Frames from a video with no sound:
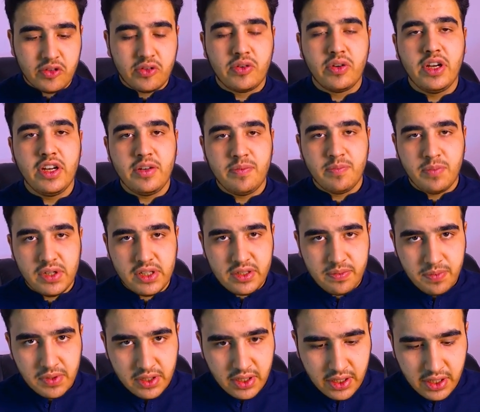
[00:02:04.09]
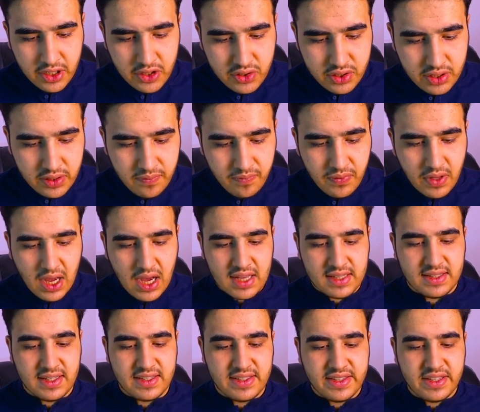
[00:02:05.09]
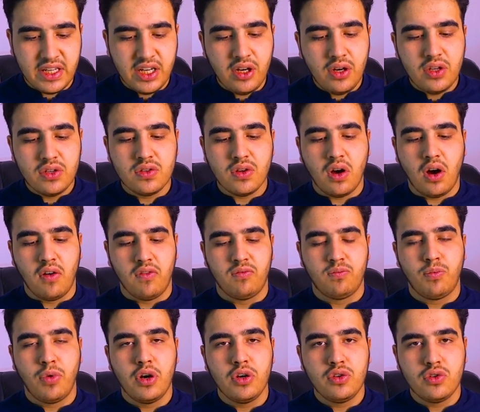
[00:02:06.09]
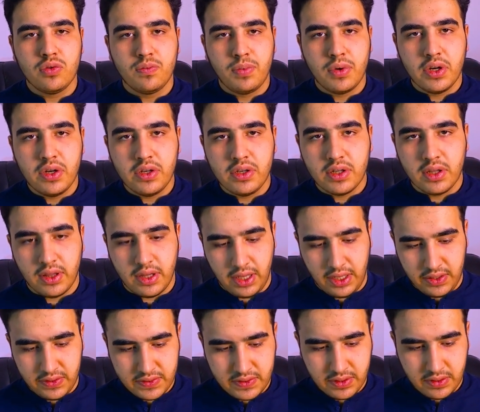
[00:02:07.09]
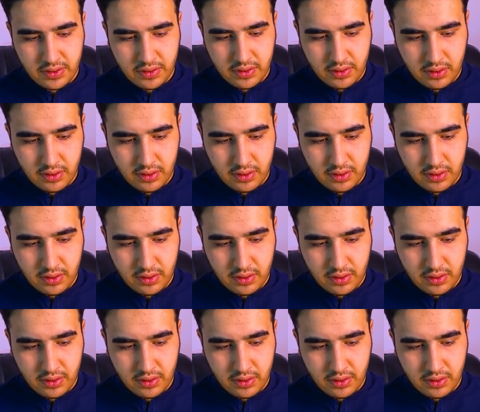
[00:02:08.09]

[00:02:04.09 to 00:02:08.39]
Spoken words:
treat multiple connection as a series of point-to-point links.